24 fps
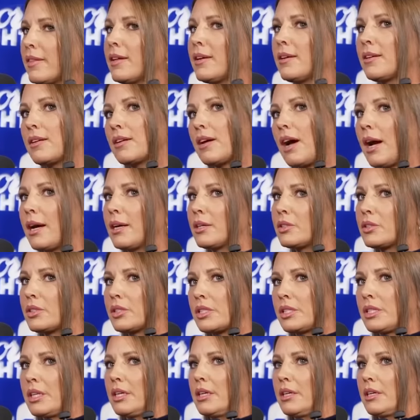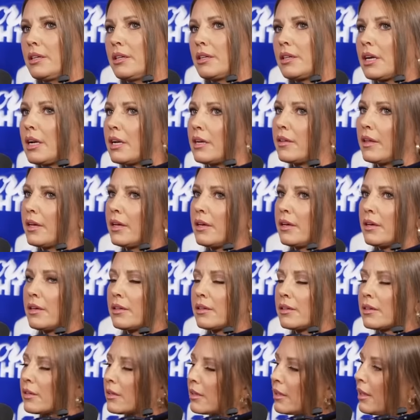in the aisle seat and I like
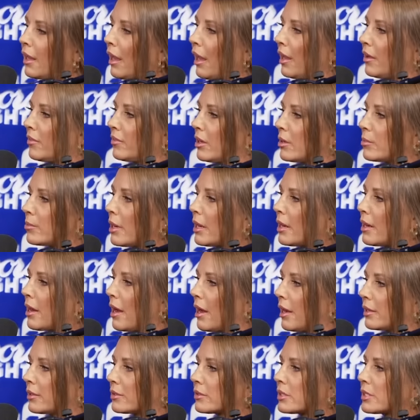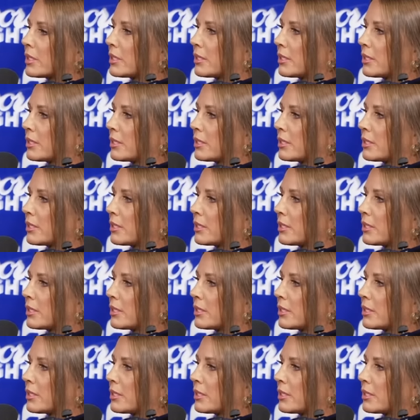gave up my aisle